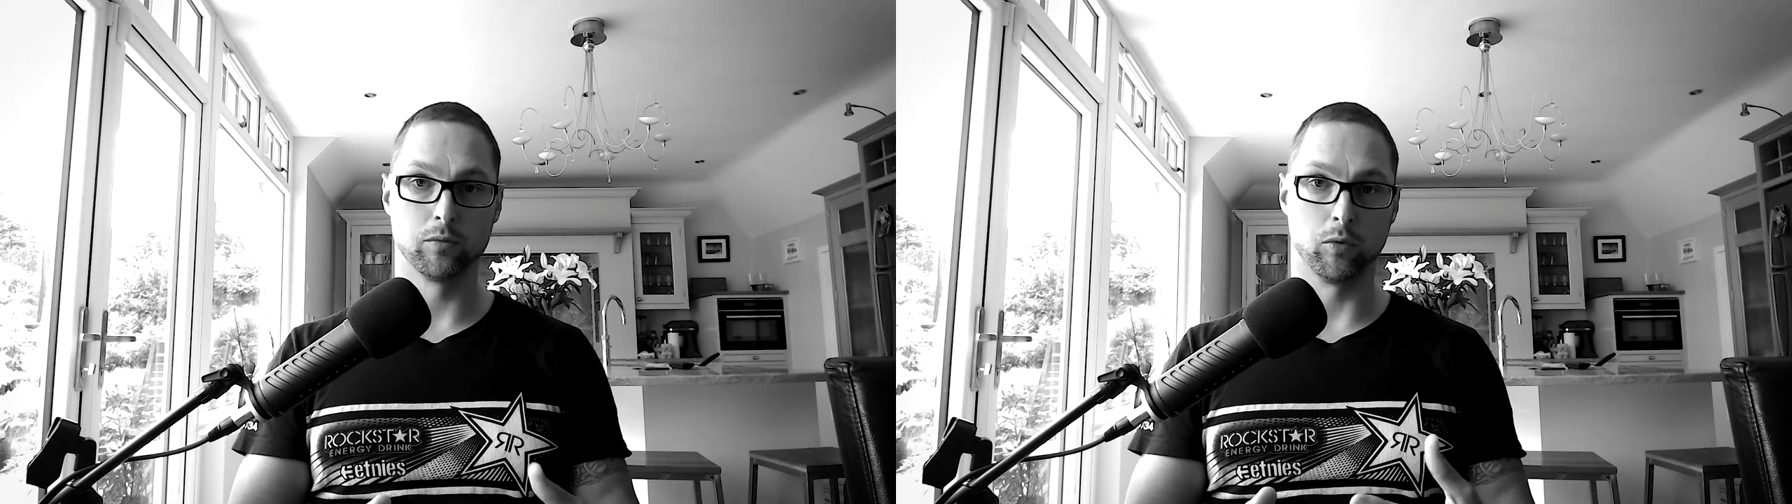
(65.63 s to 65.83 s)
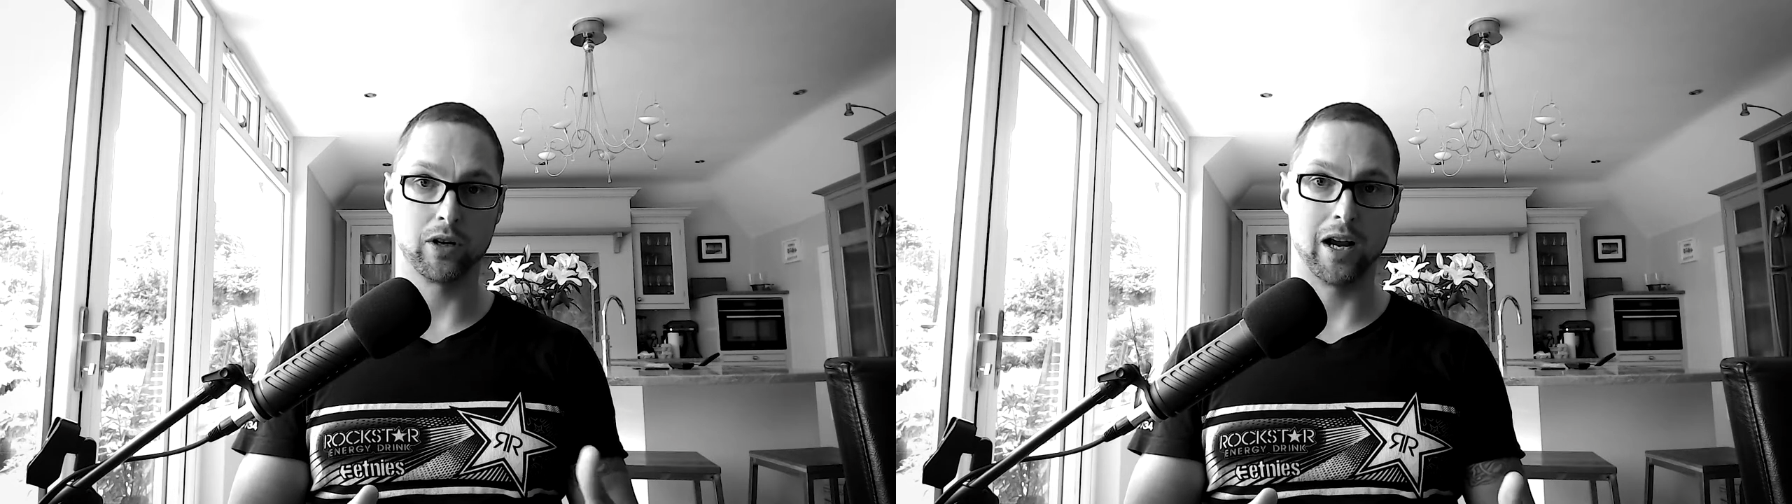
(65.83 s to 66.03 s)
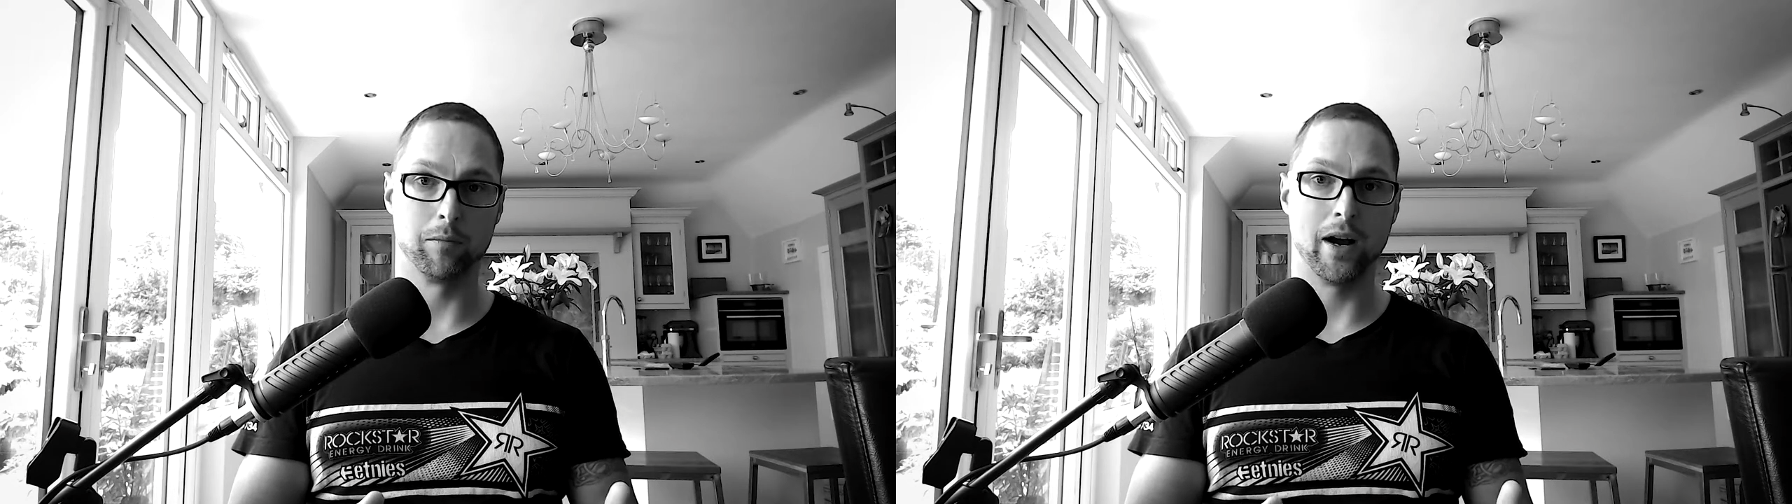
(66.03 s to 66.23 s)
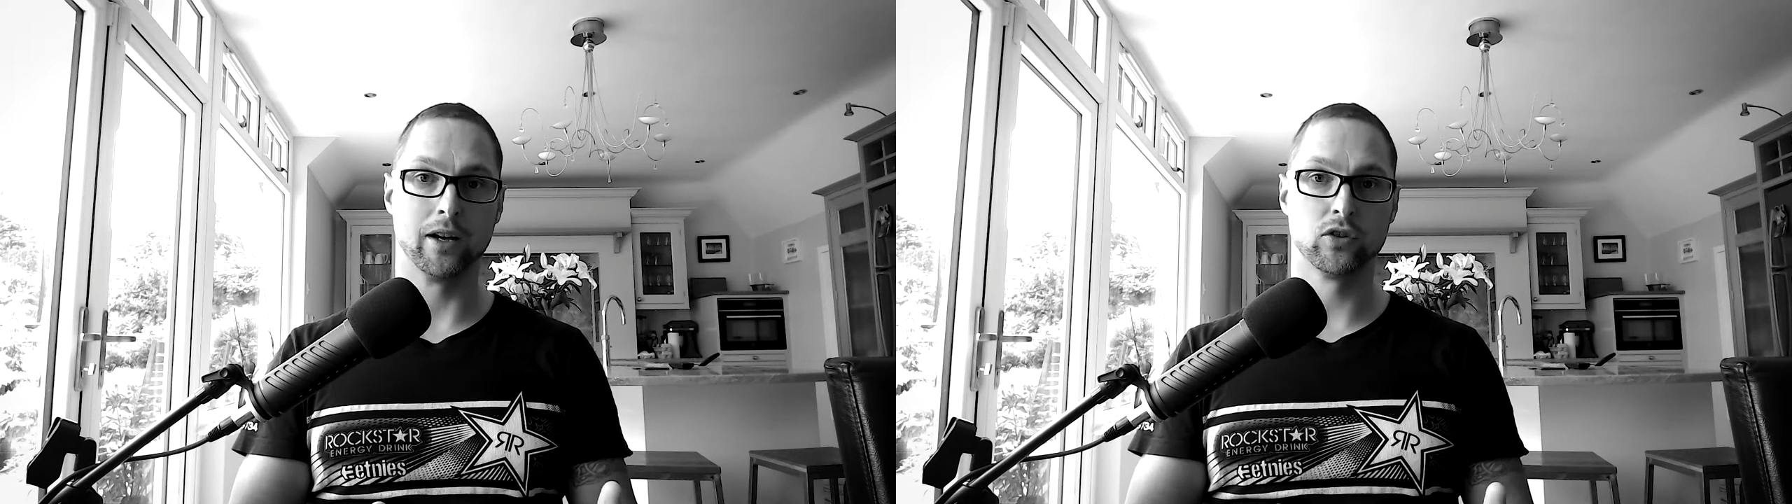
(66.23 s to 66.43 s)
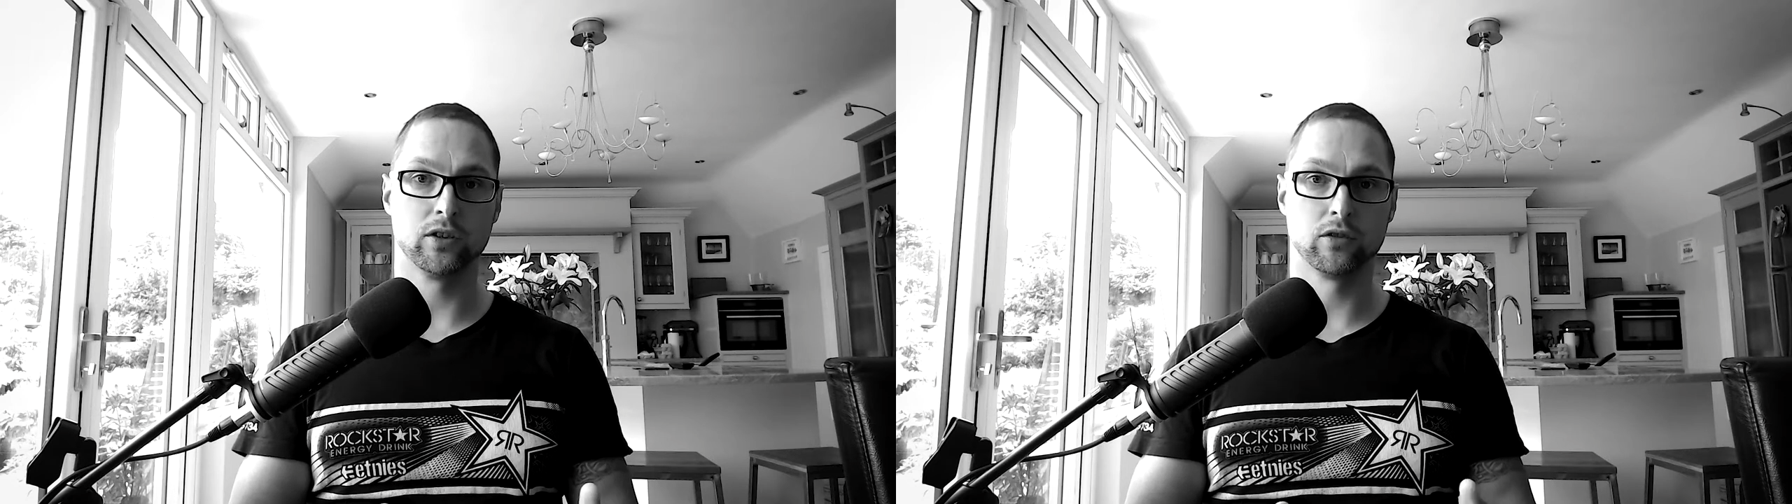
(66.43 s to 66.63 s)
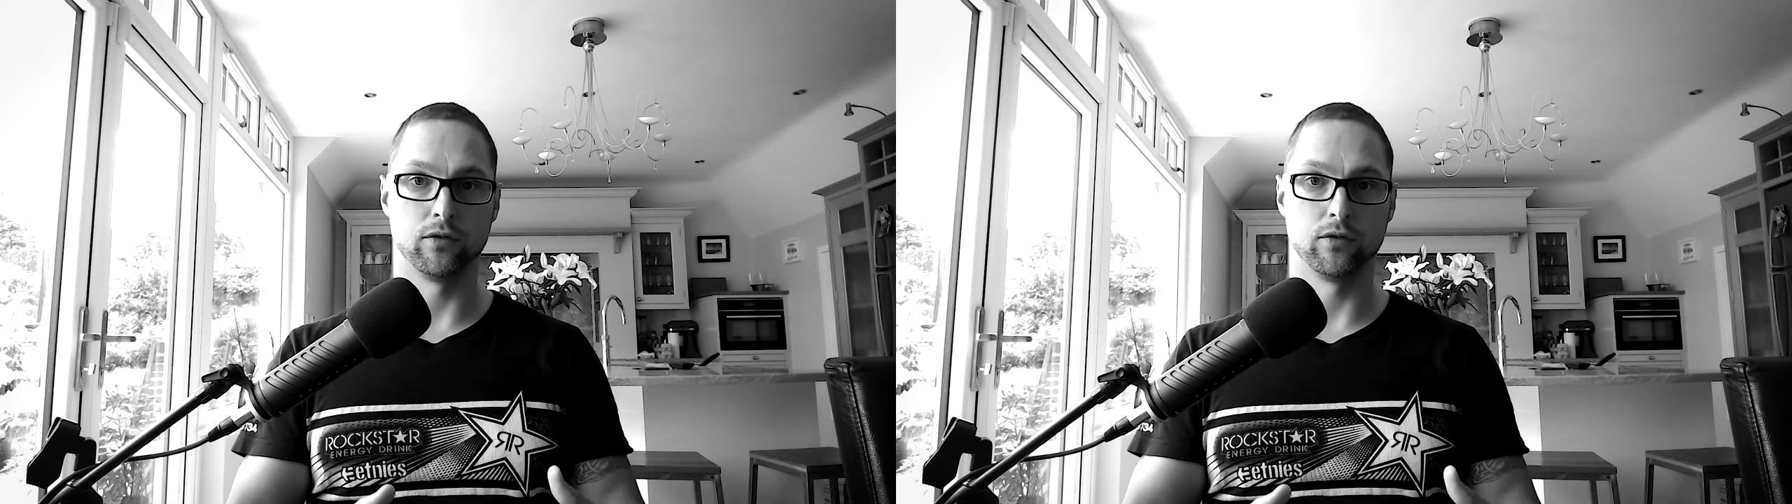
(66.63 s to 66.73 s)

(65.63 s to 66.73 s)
more carbohydrates to